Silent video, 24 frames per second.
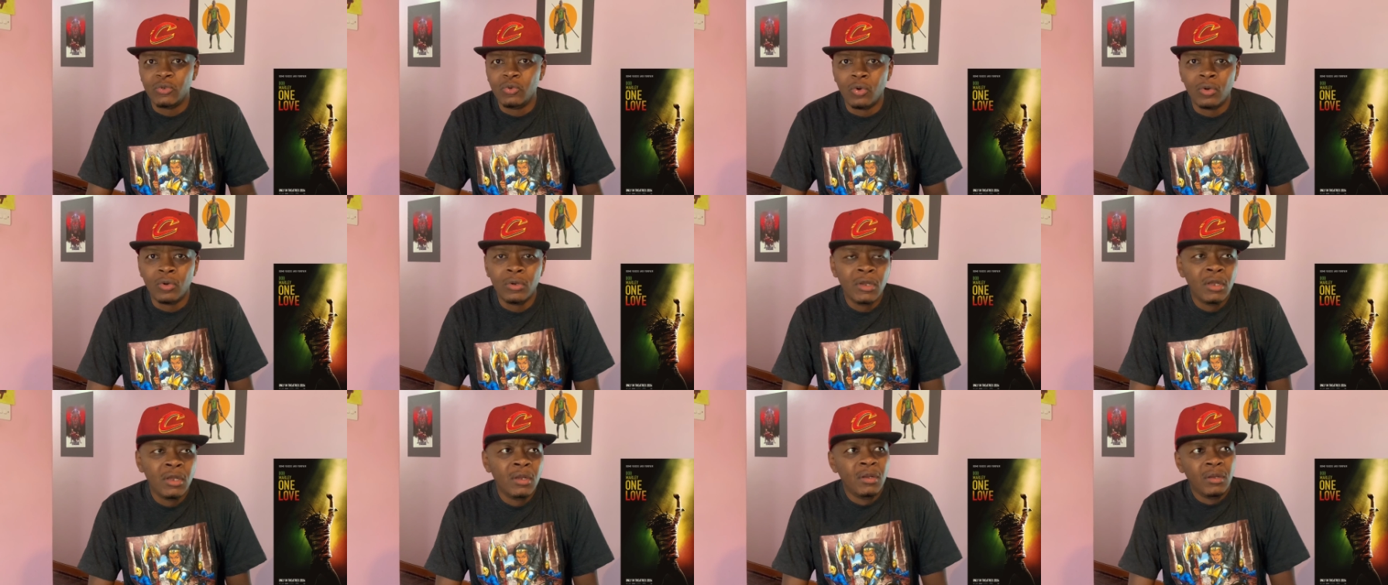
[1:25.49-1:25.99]
you
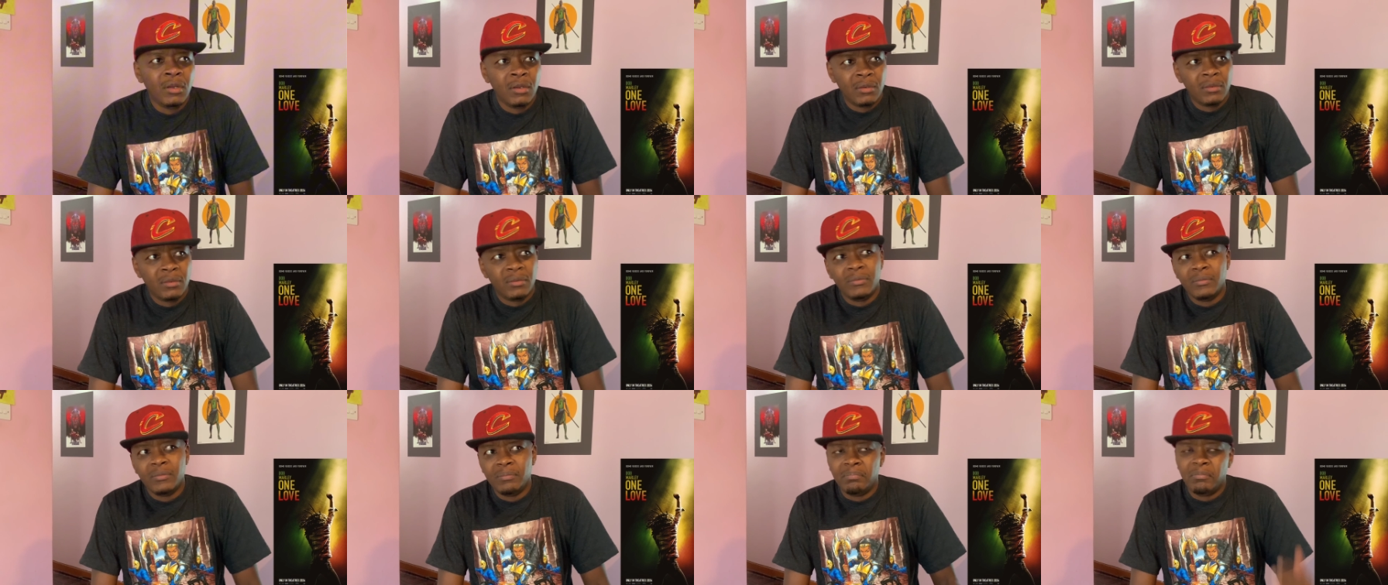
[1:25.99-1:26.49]
know,
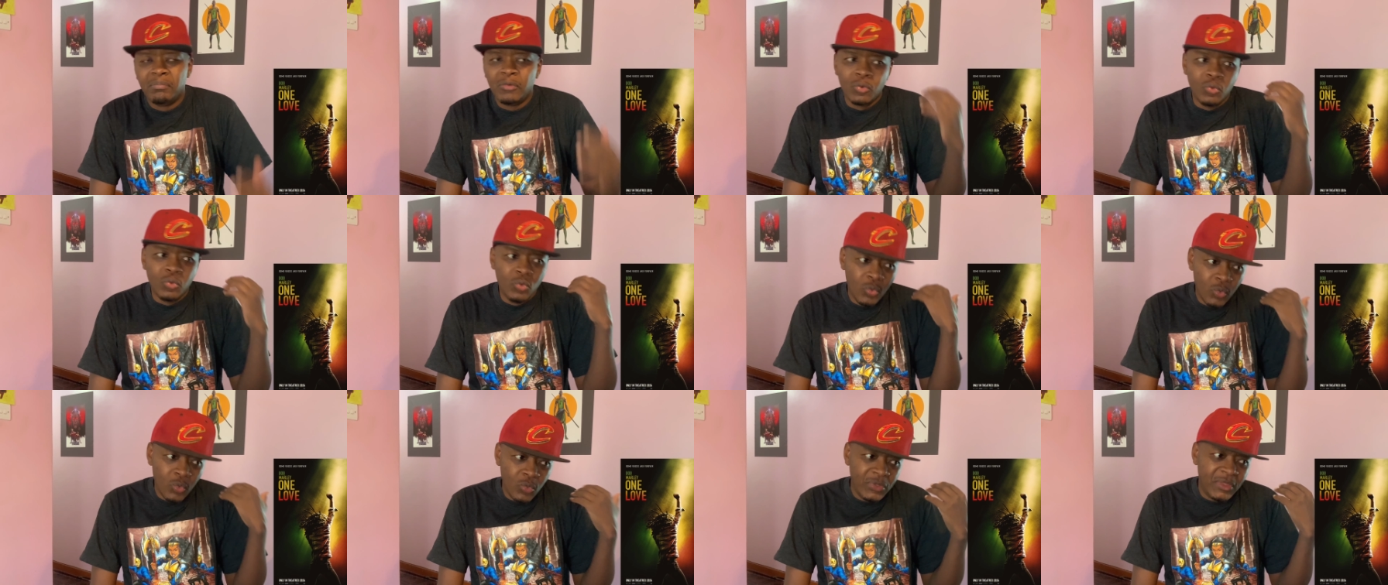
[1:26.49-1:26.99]

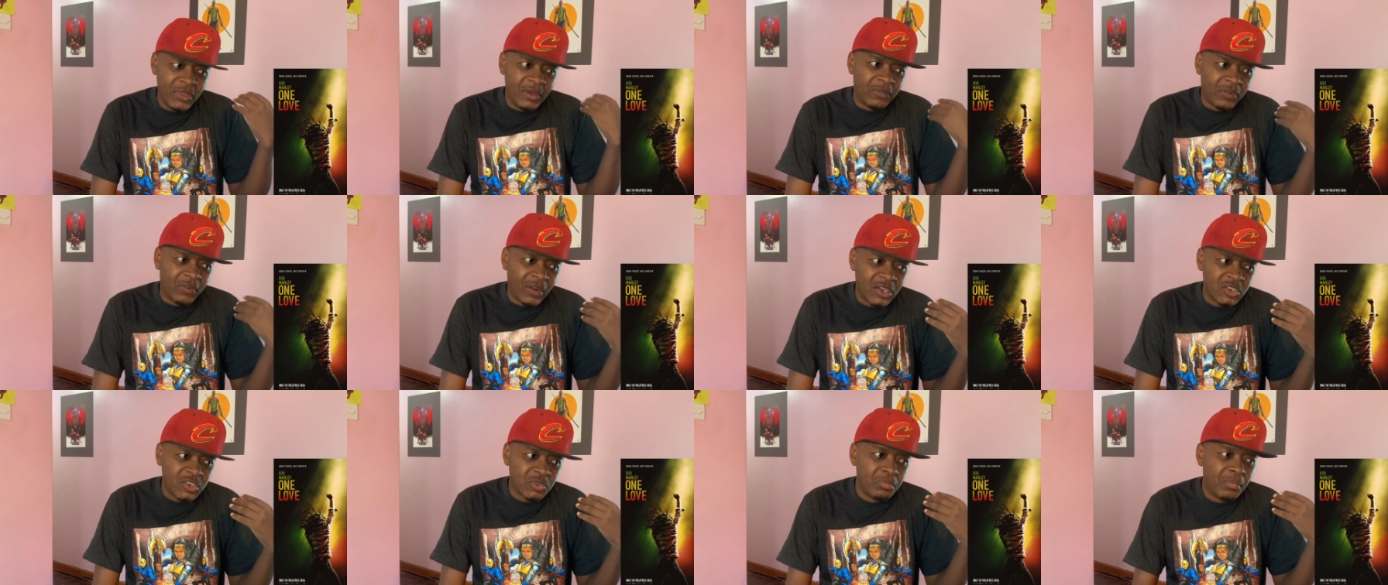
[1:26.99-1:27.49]
with the
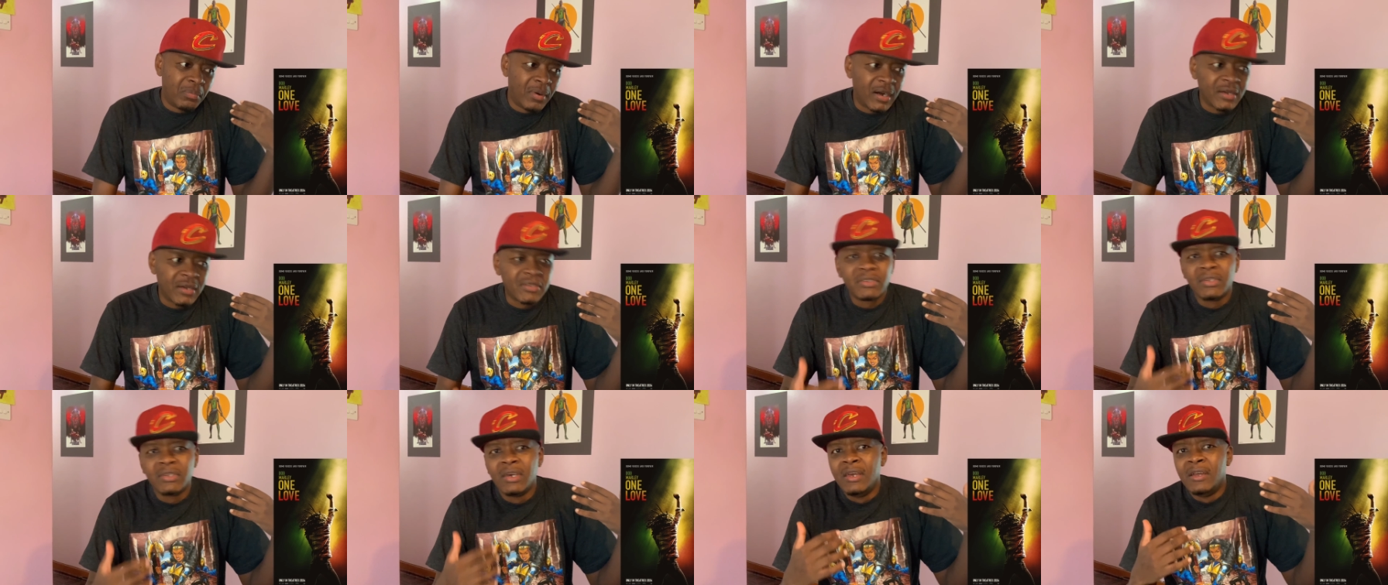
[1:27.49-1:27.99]

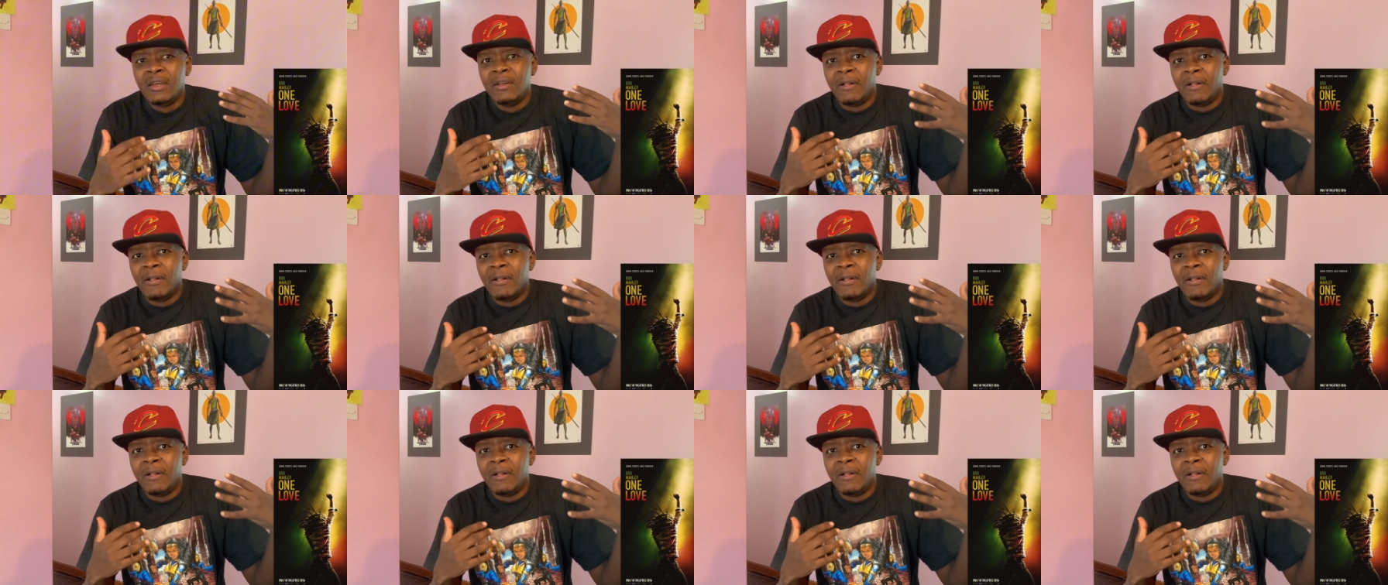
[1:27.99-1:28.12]
flashbacks